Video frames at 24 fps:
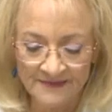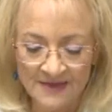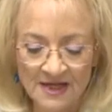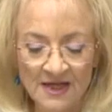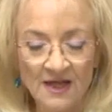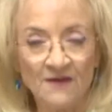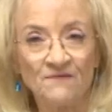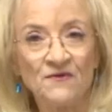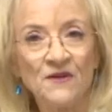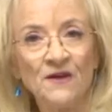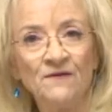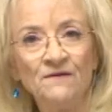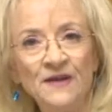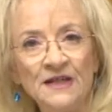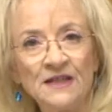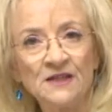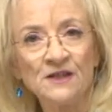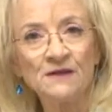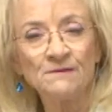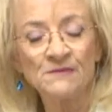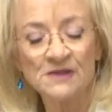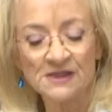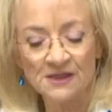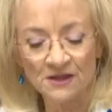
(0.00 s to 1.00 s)
if the
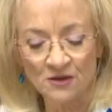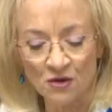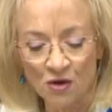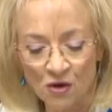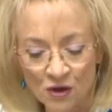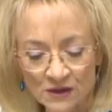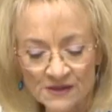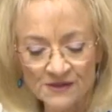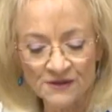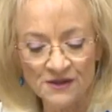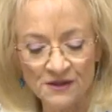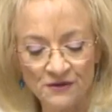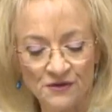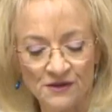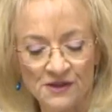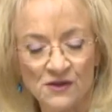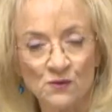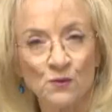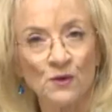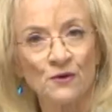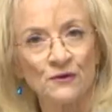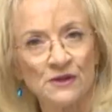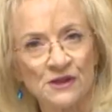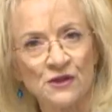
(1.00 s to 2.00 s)
victims and
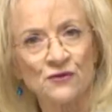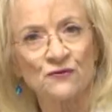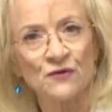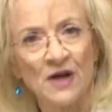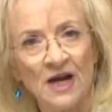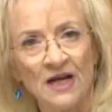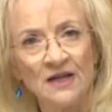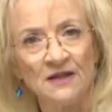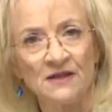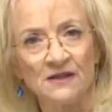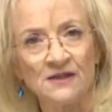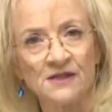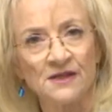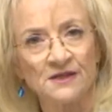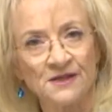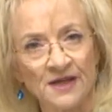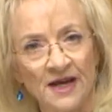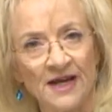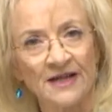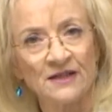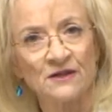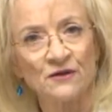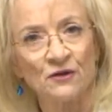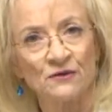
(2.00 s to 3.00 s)
hostages were Australians
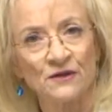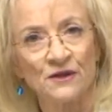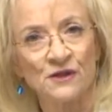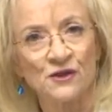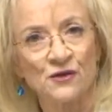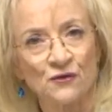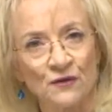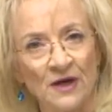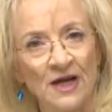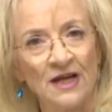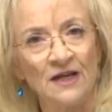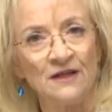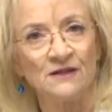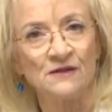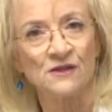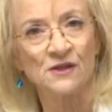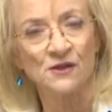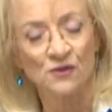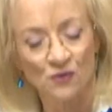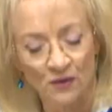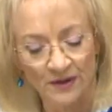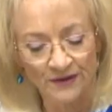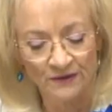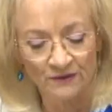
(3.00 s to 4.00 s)
attacked on Australian
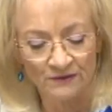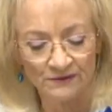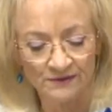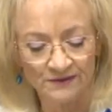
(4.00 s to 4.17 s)
soil.